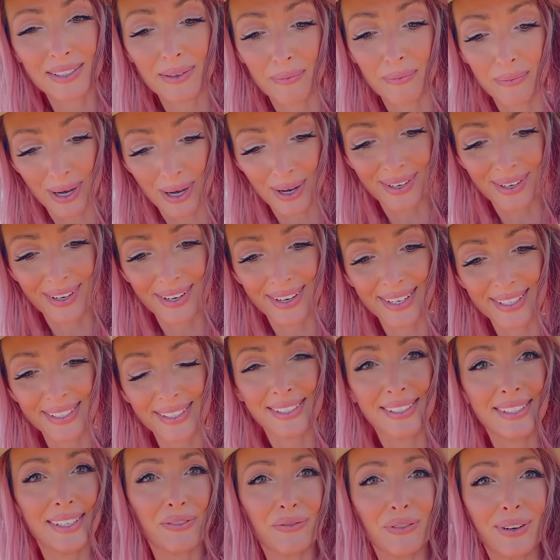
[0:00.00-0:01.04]
body is
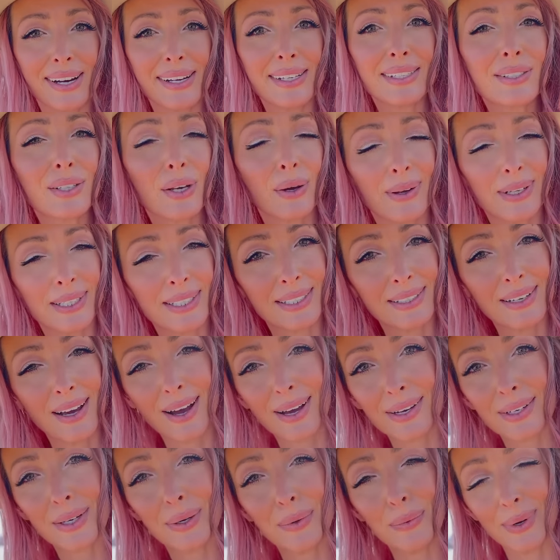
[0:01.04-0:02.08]
different. So it's
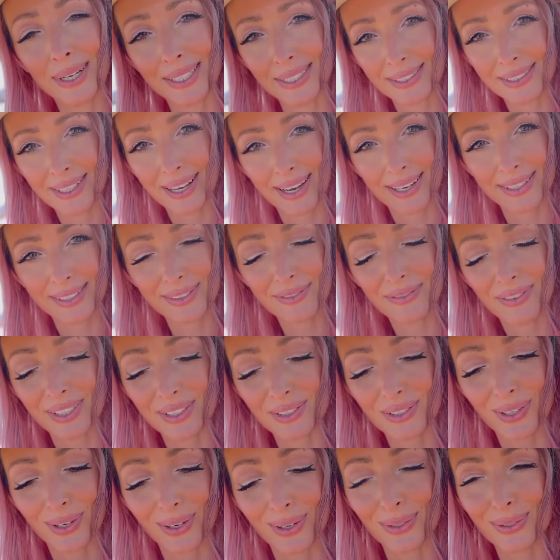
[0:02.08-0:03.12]
not a one size
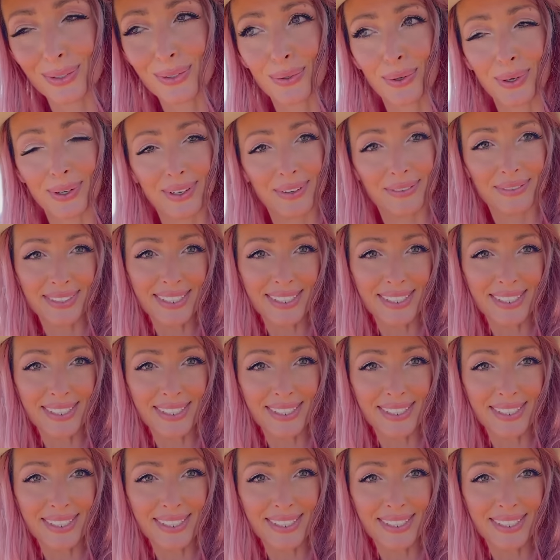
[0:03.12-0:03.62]
fits all sort of